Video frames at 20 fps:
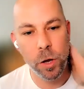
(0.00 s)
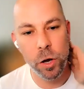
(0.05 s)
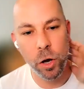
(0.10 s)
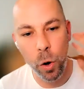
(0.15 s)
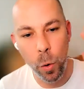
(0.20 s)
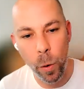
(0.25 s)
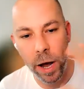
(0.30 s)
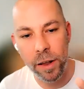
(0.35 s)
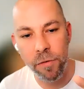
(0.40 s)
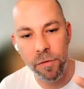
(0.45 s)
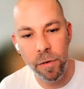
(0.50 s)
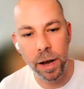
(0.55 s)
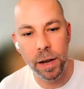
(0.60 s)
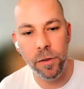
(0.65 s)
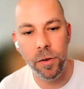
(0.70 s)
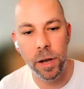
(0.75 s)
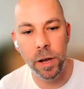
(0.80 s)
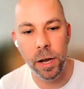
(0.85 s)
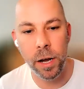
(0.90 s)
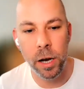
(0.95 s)

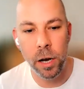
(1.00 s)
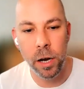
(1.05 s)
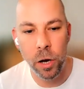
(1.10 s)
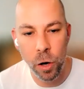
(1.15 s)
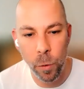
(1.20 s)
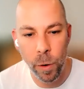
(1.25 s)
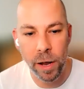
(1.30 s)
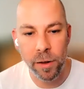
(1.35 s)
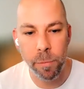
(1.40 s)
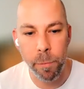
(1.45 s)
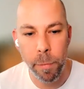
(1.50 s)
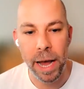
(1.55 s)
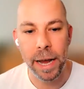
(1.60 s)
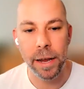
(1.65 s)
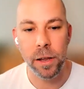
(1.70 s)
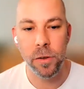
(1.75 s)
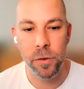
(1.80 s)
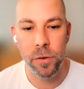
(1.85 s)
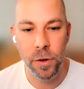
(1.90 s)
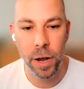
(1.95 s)

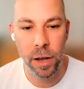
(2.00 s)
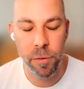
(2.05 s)
US-based